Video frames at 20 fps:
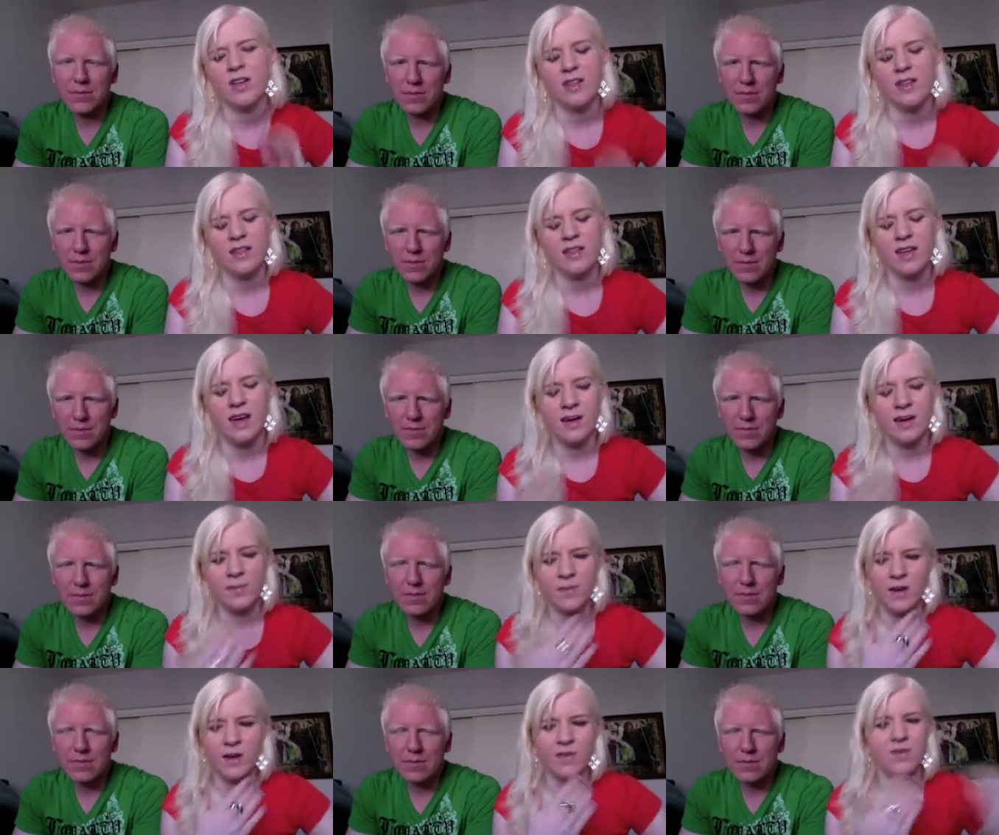
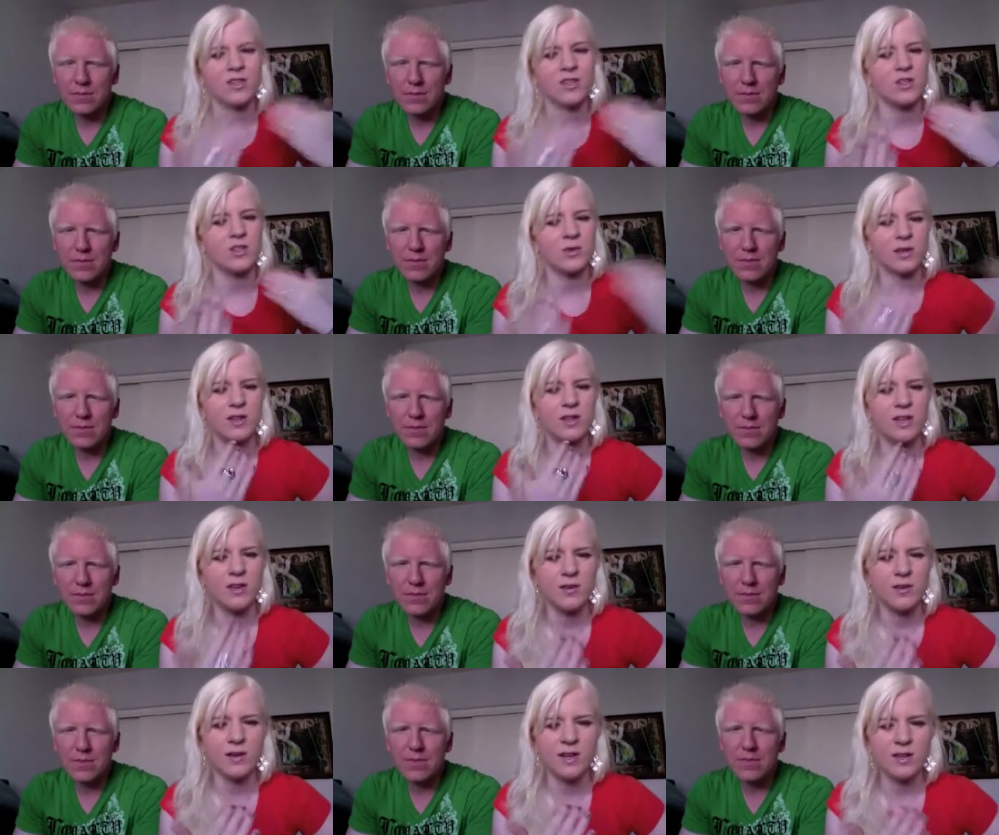Speaker 1: that my visual
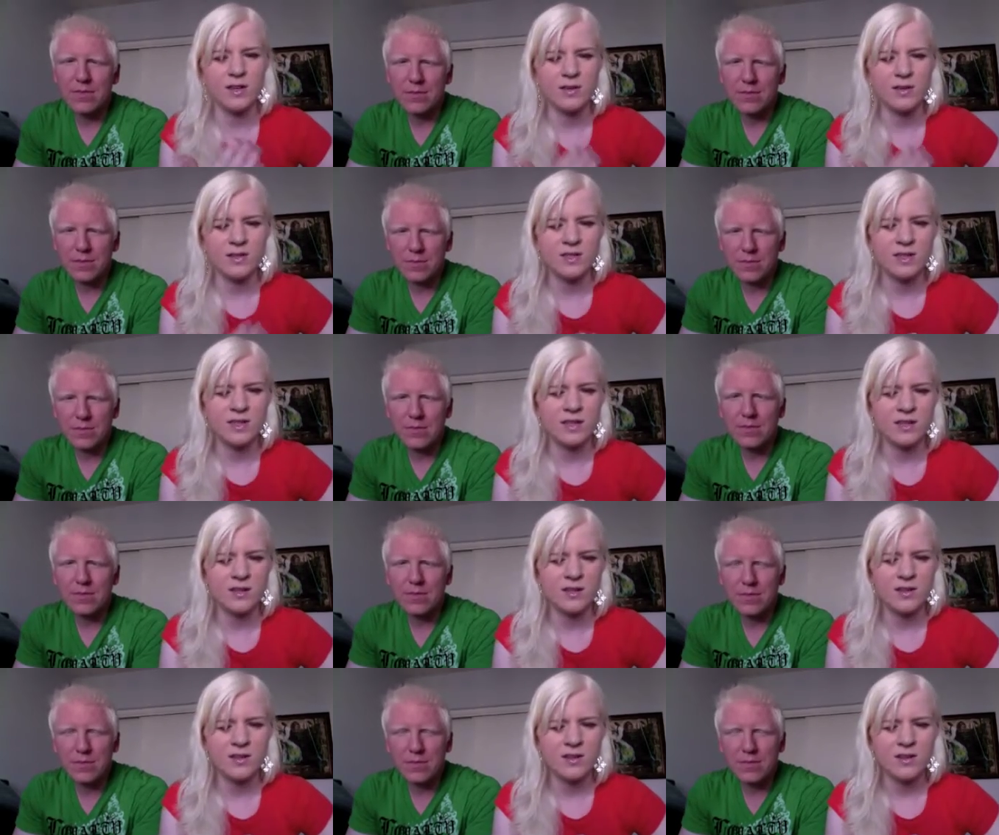acuity
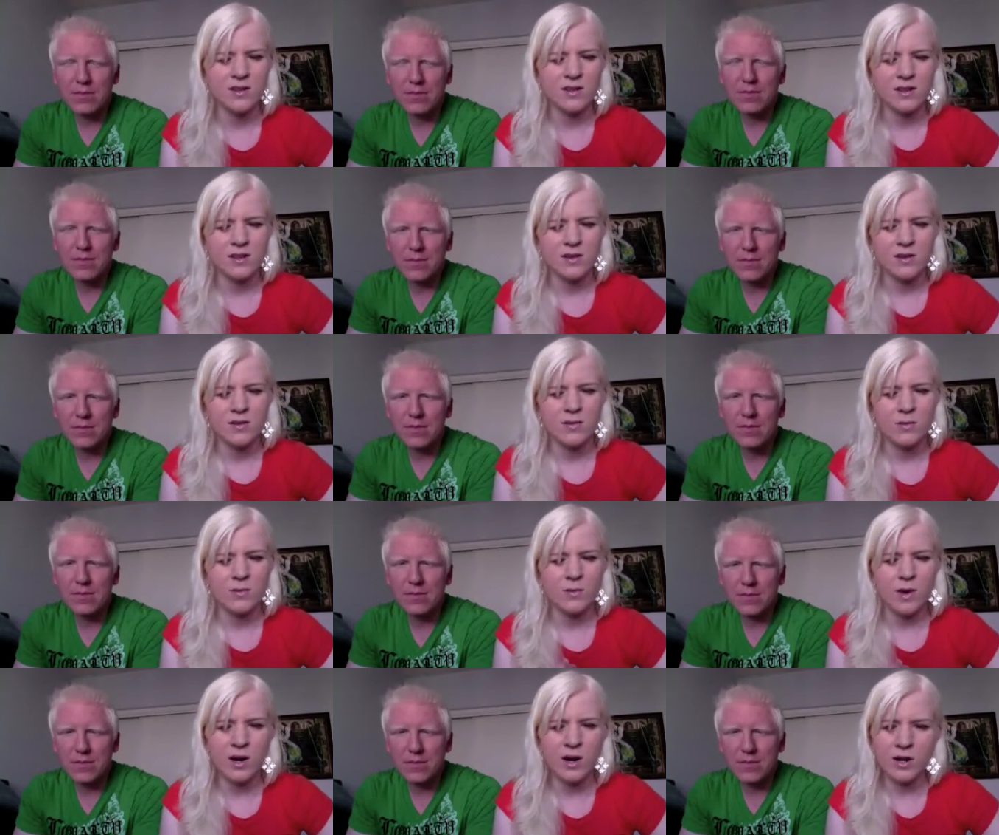still
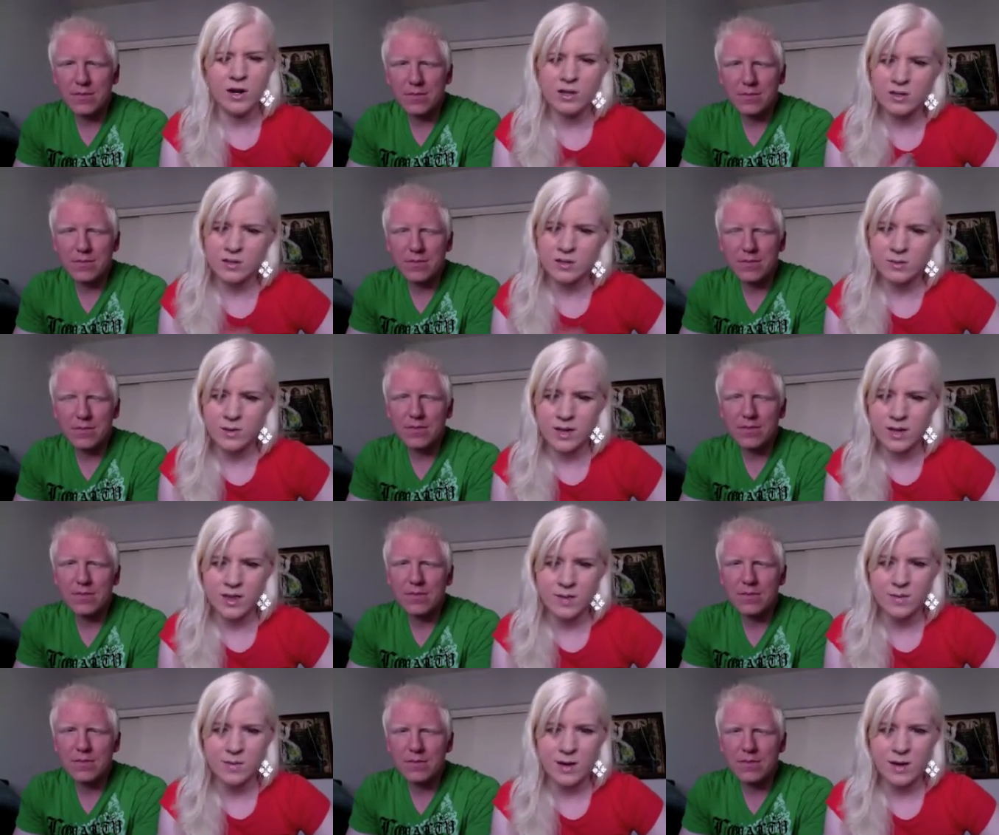worked
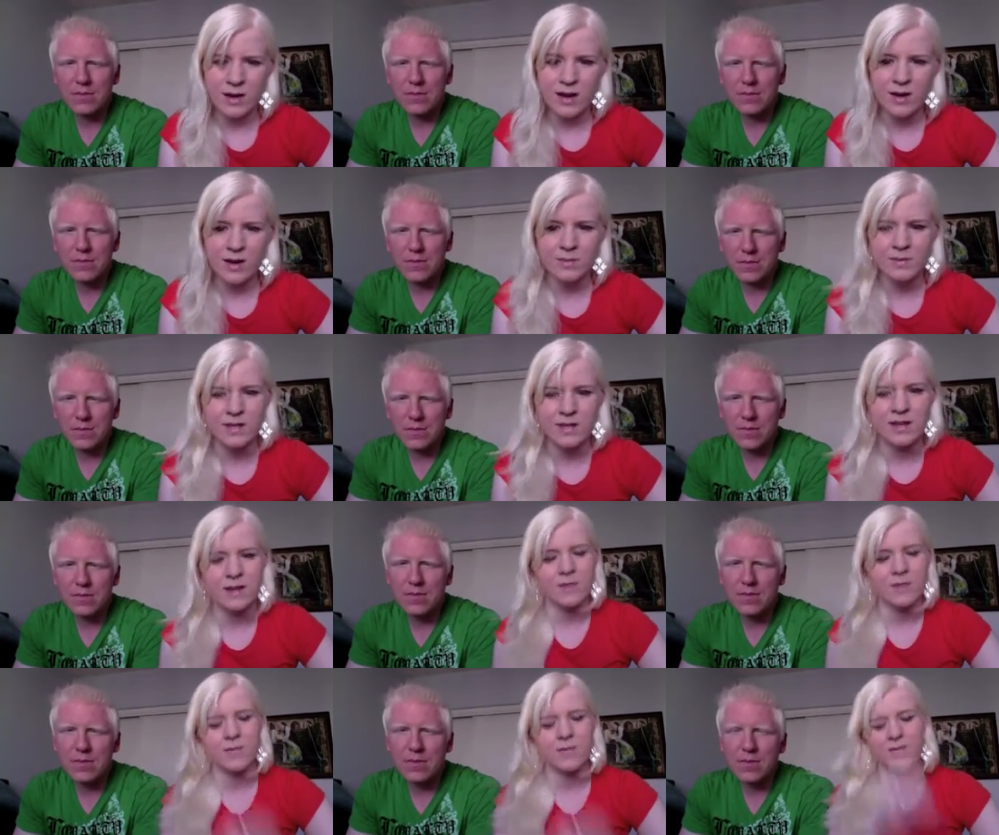with the
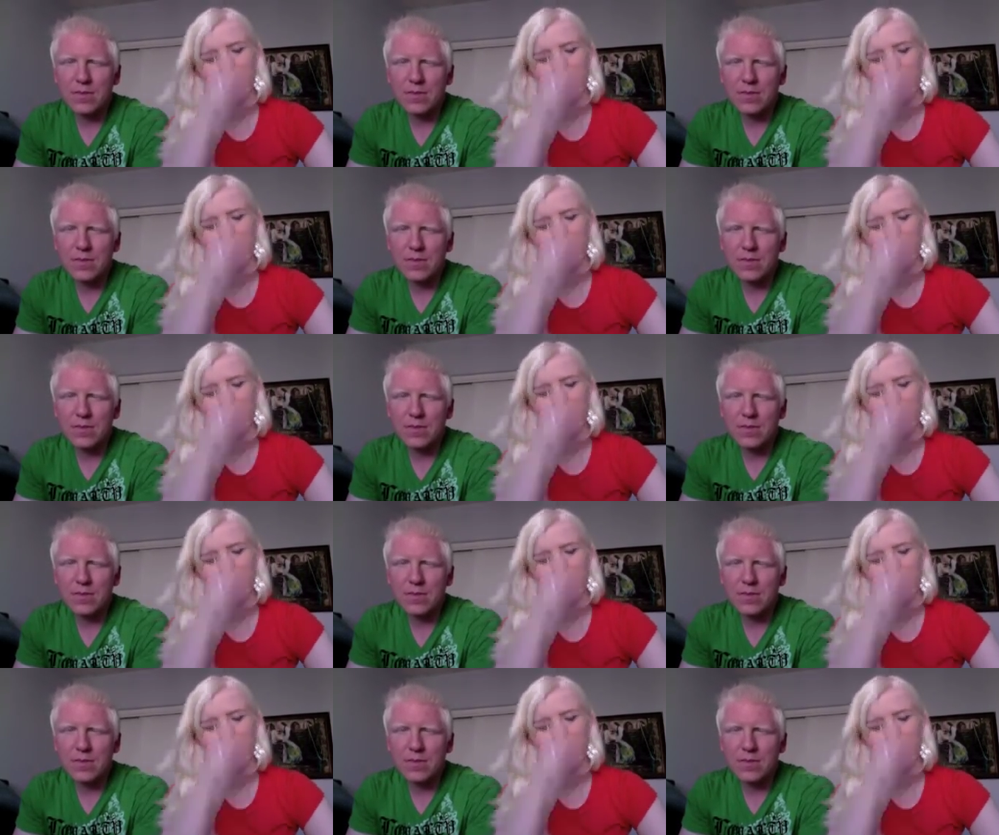bioptic.